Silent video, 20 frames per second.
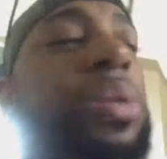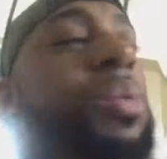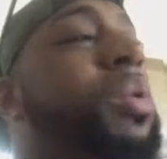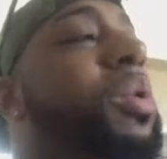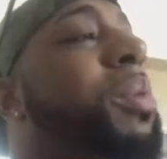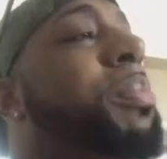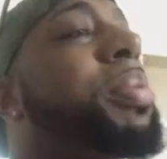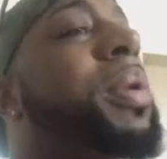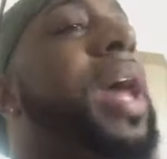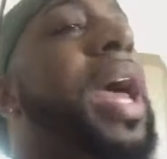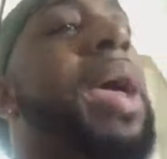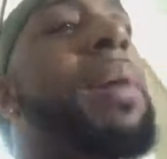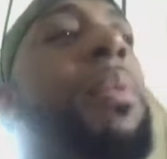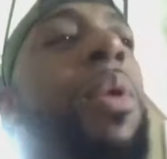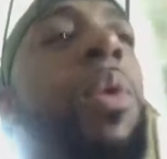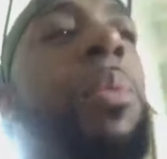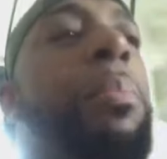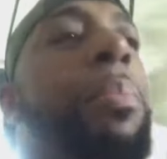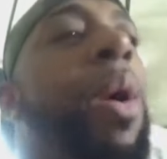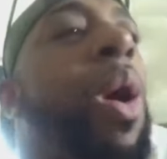You want to
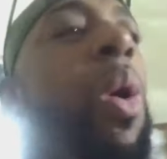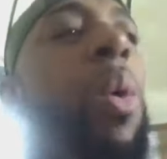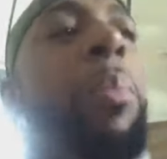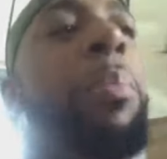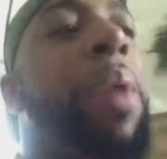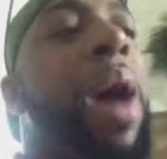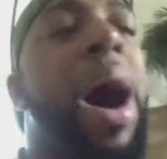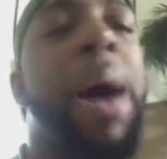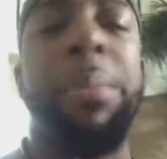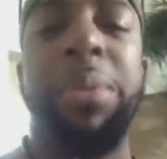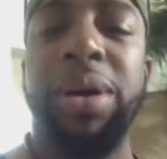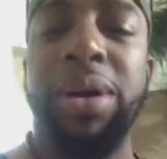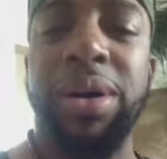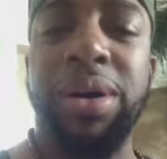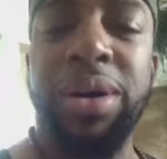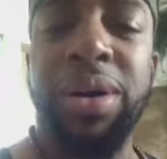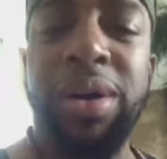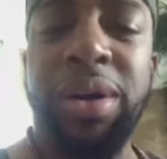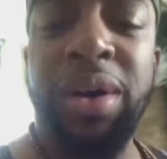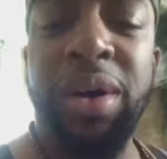blame
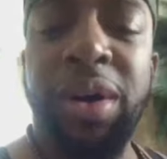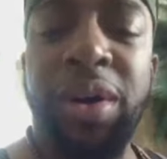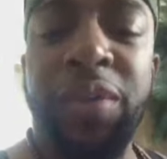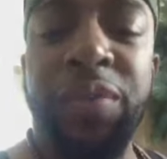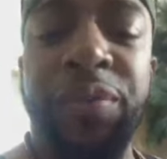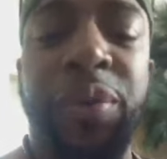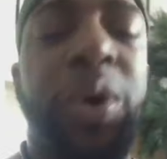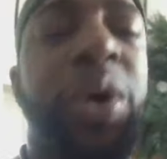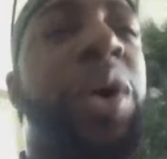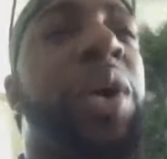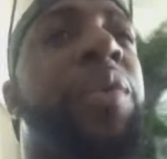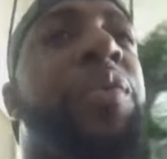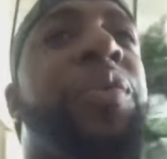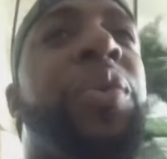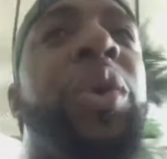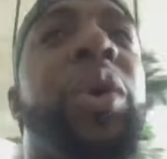Obama for